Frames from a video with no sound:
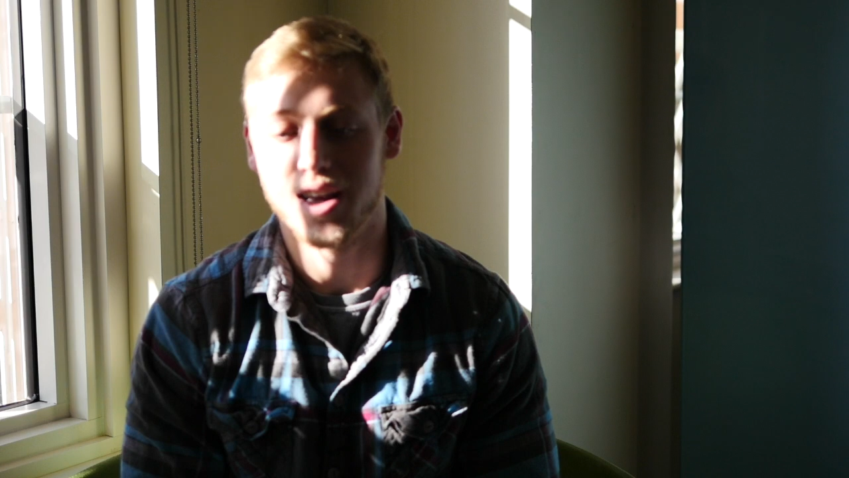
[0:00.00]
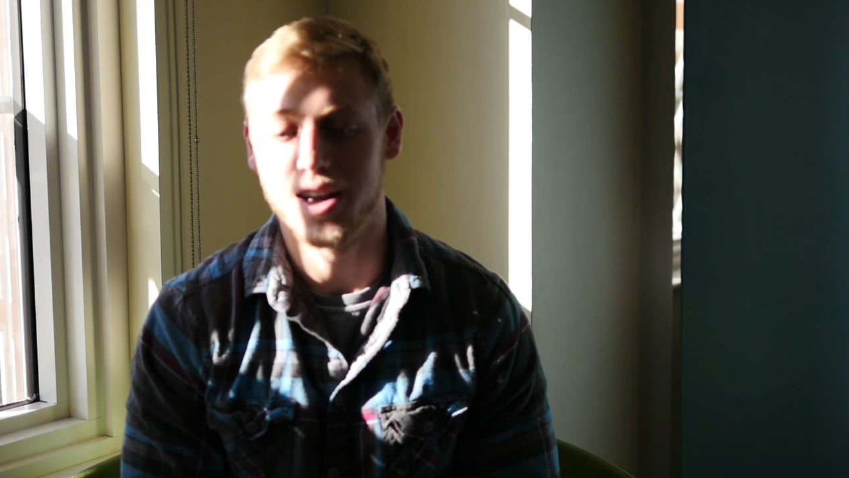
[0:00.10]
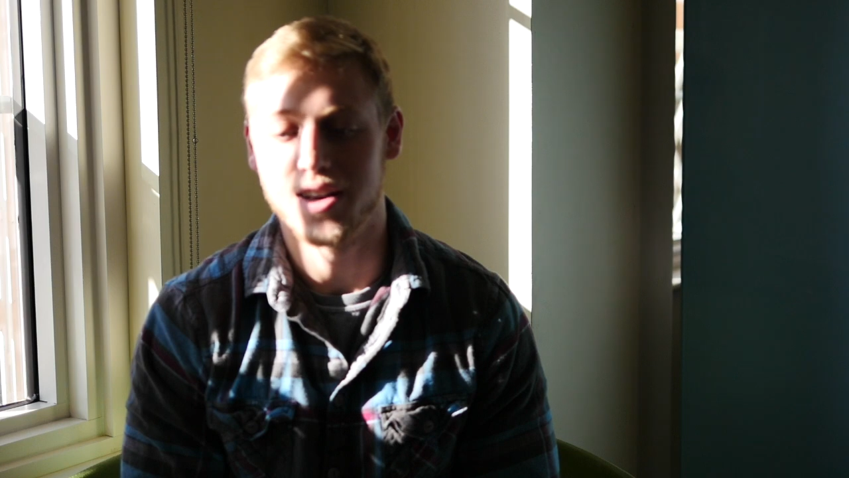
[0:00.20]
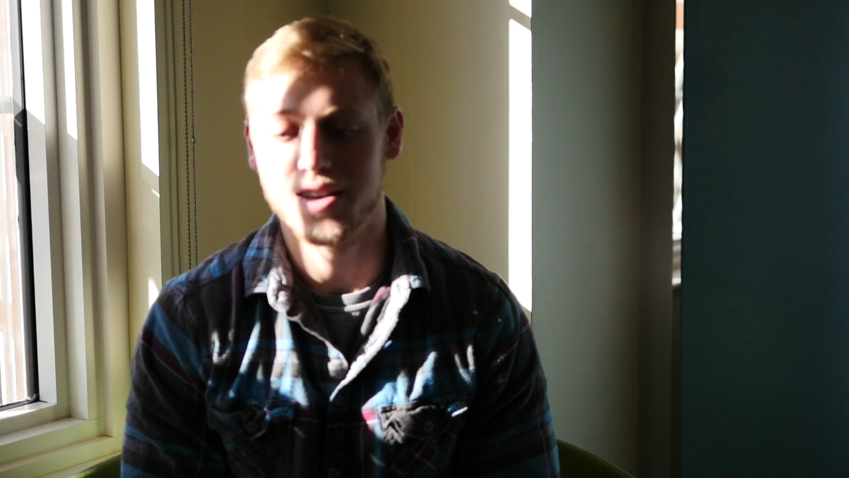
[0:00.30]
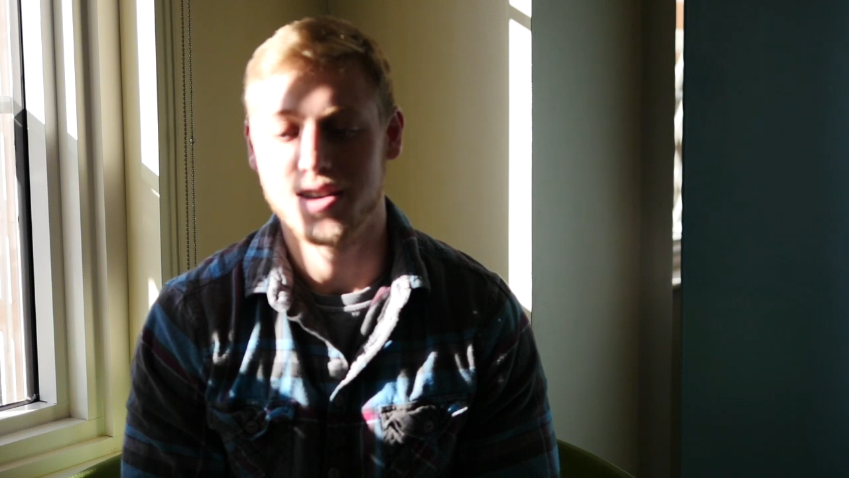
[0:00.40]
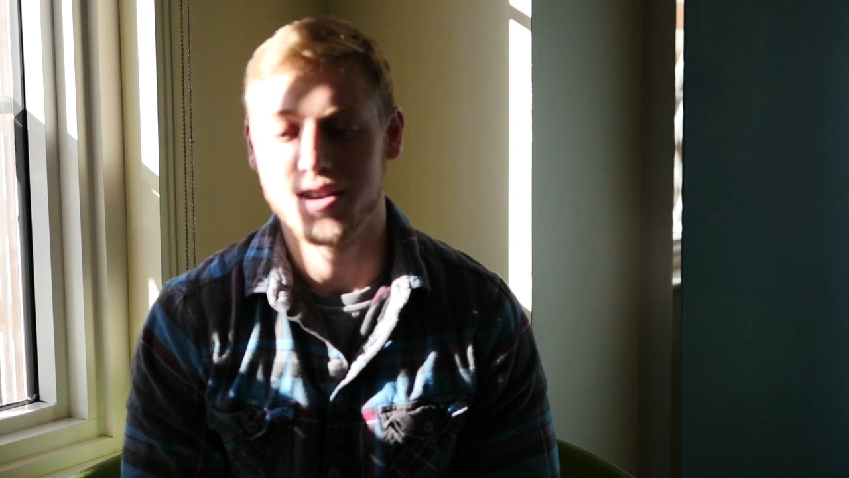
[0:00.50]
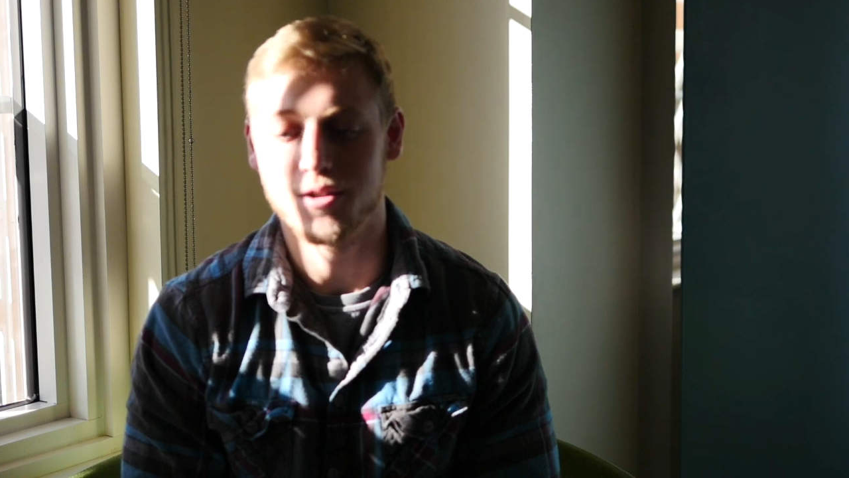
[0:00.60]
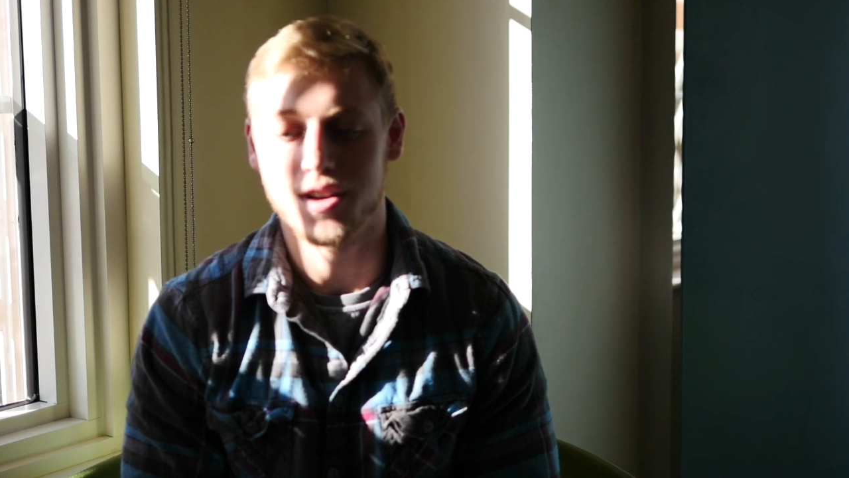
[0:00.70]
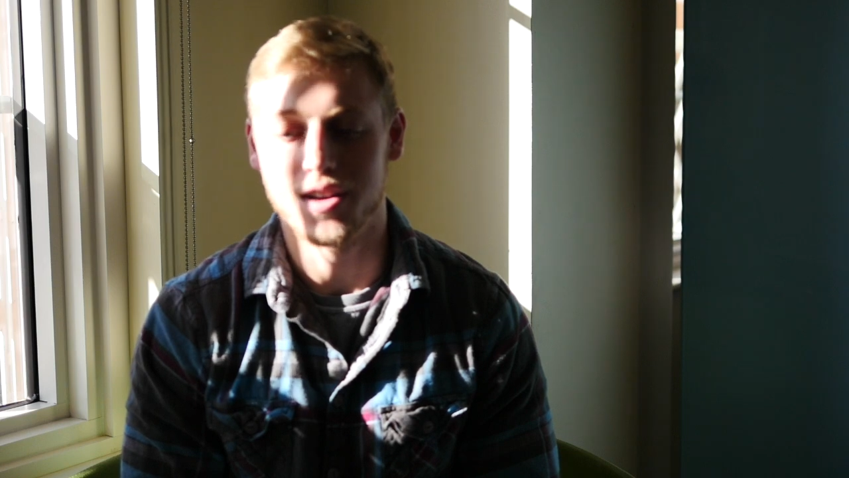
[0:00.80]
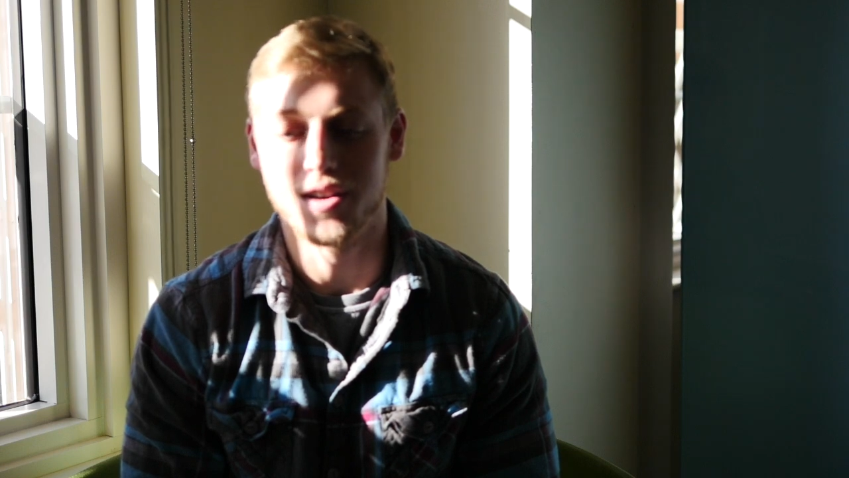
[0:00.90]
that
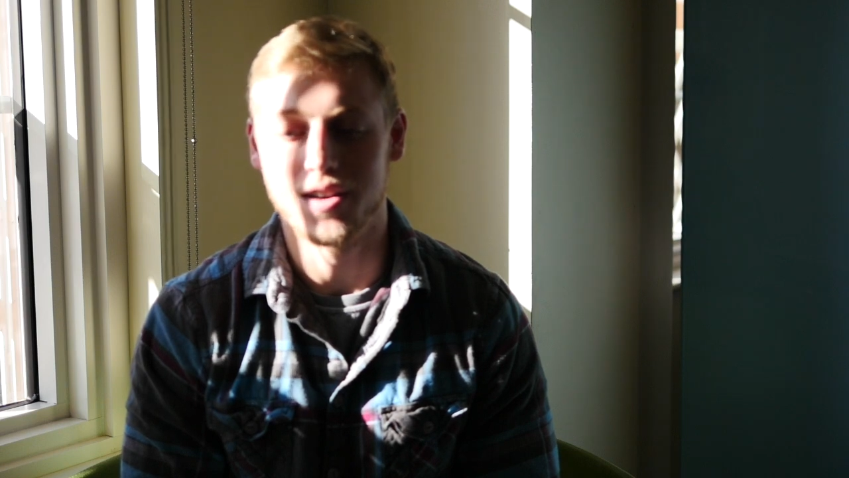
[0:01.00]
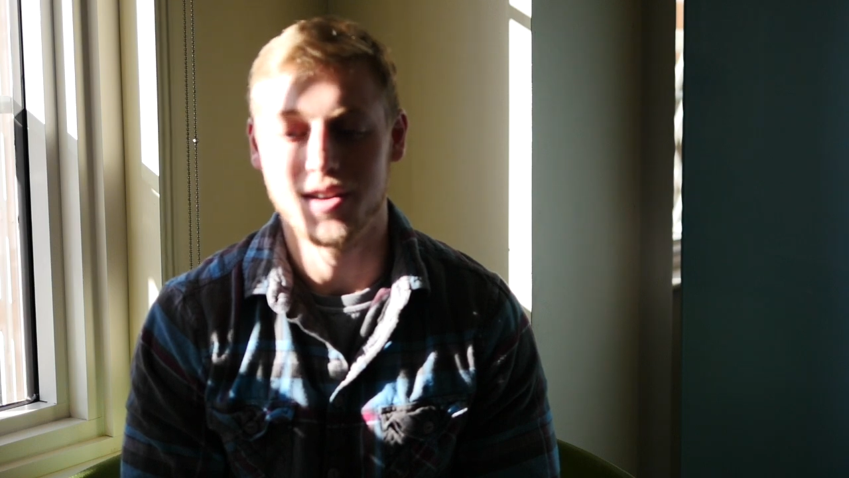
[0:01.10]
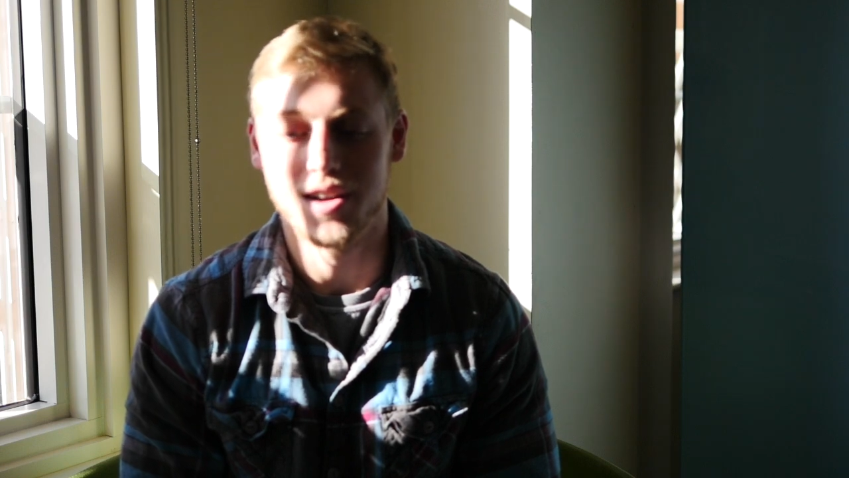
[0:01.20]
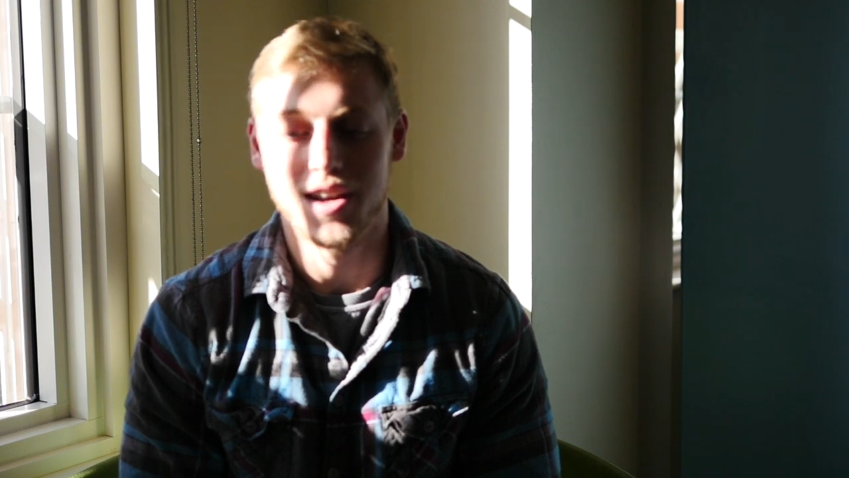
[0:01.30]
you can